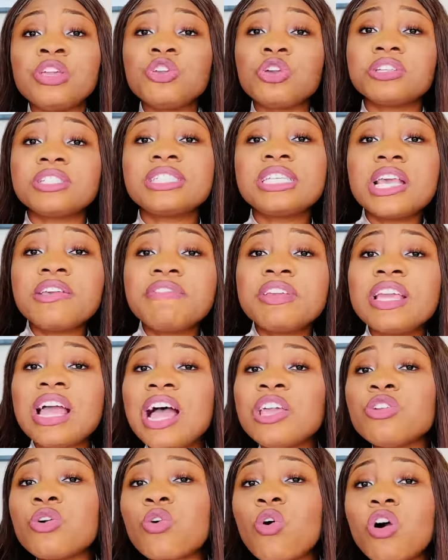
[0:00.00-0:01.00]
Your
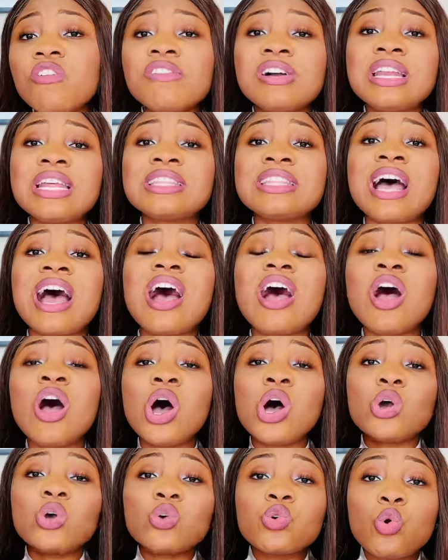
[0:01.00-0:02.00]
CV and your cover letter
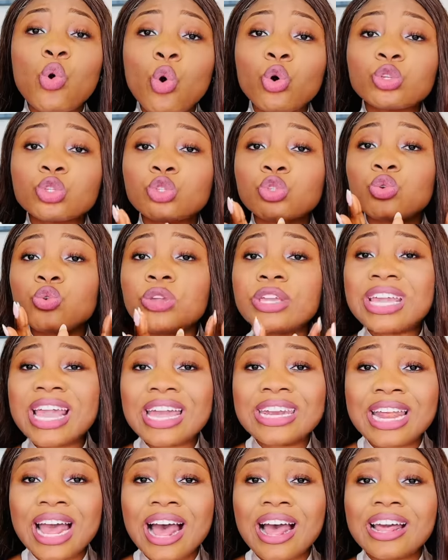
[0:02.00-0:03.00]
goes
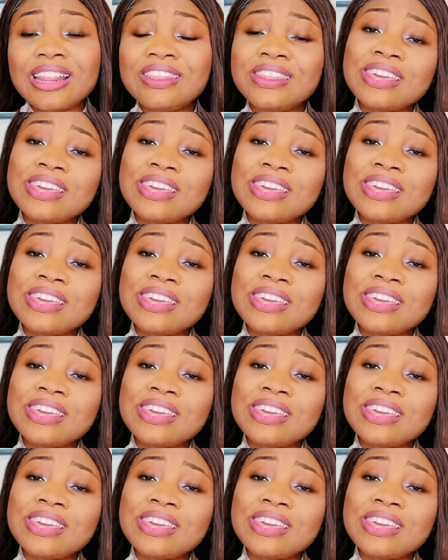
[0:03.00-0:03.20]
together.